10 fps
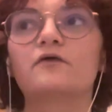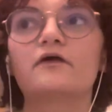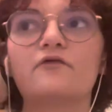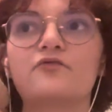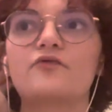
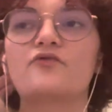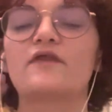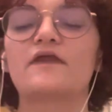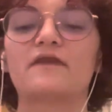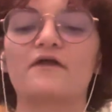is
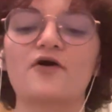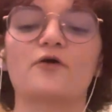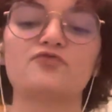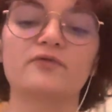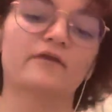that that's how
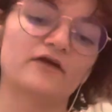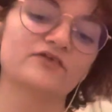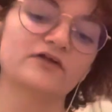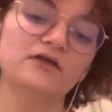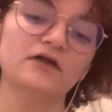I've been
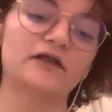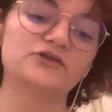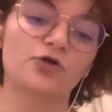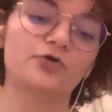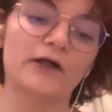living, and I
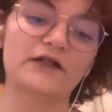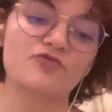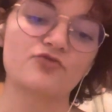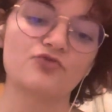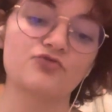don't know how to
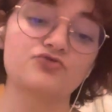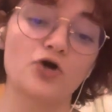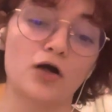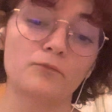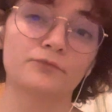
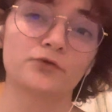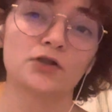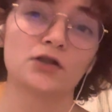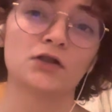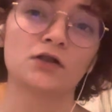stop
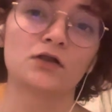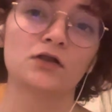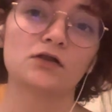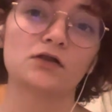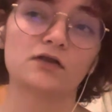
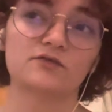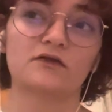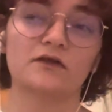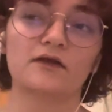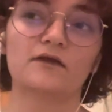
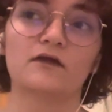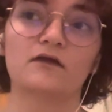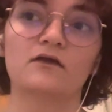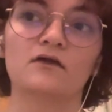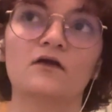living like that.
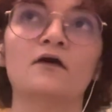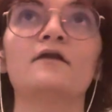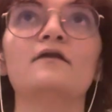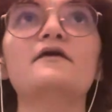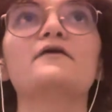
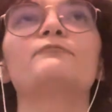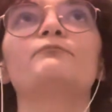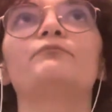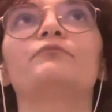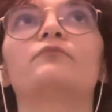Like,
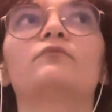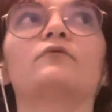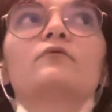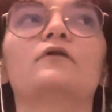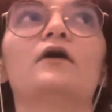
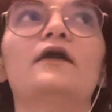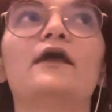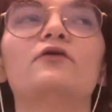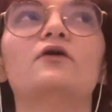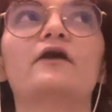I
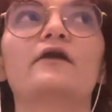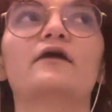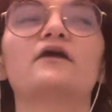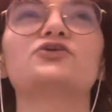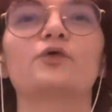now know how to
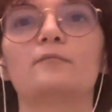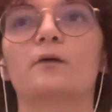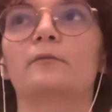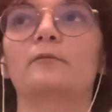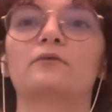like enjoy the
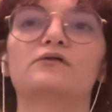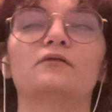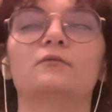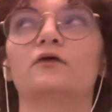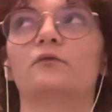moment, blah blah
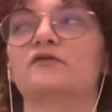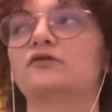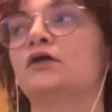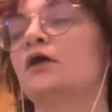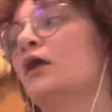blah,
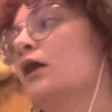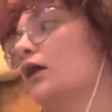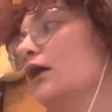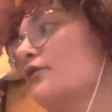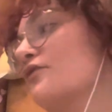whatever,
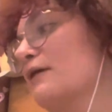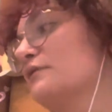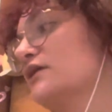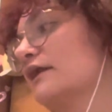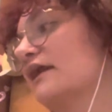sappy
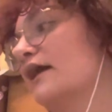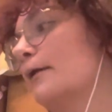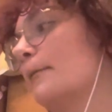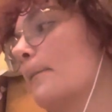shit like that.